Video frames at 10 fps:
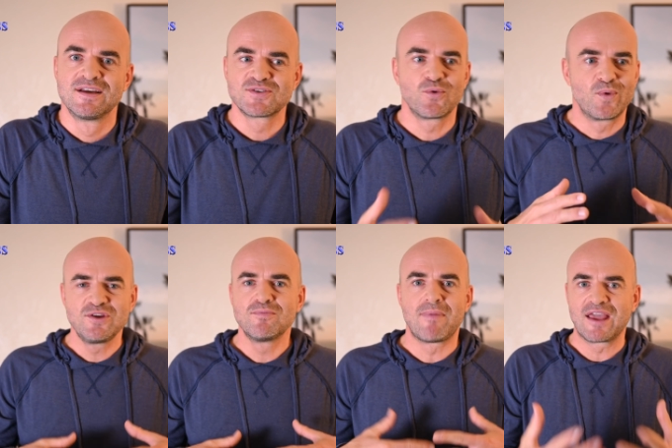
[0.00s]
So when
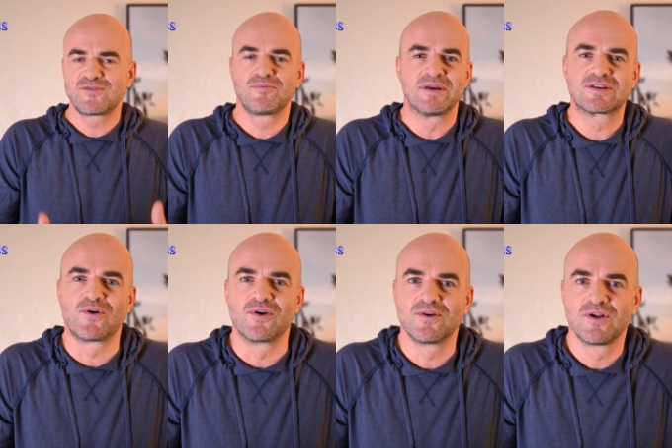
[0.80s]
you mine for
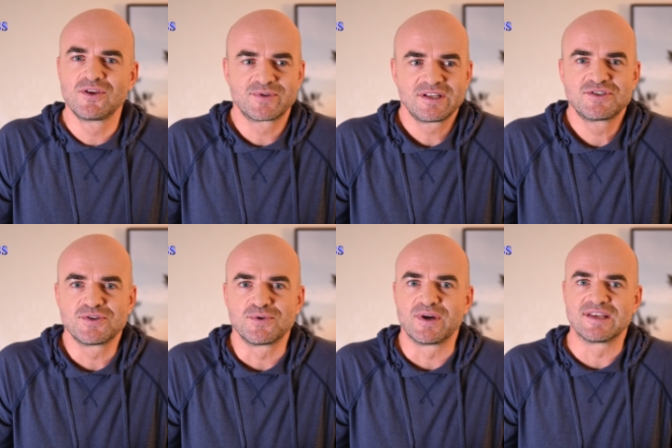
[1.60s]
Bitcoin, all you really
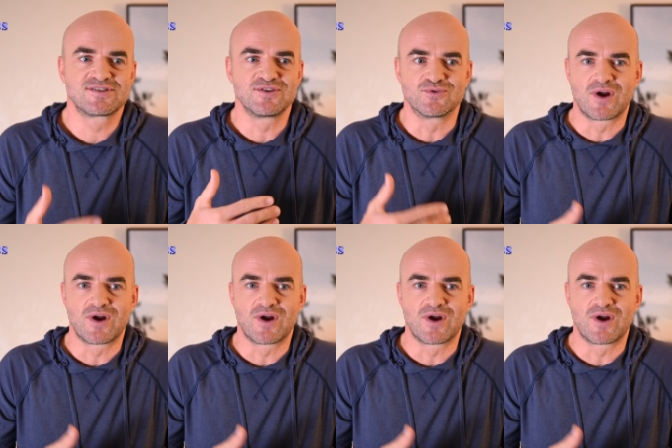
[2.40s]
do is you